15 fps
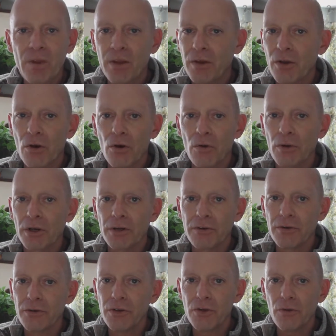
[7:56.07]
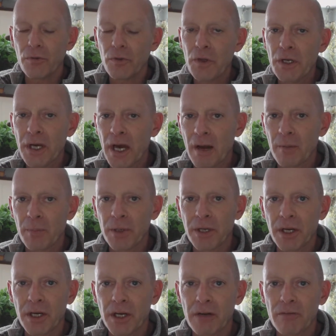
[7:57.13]
you know, a new thing
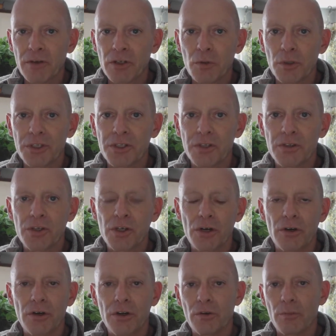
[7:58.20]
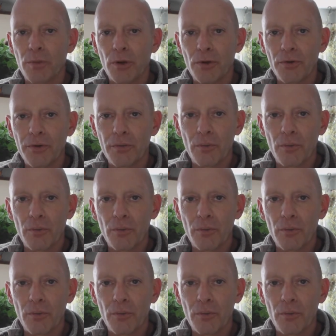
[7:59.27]
happening at every twist and turn. You're pulled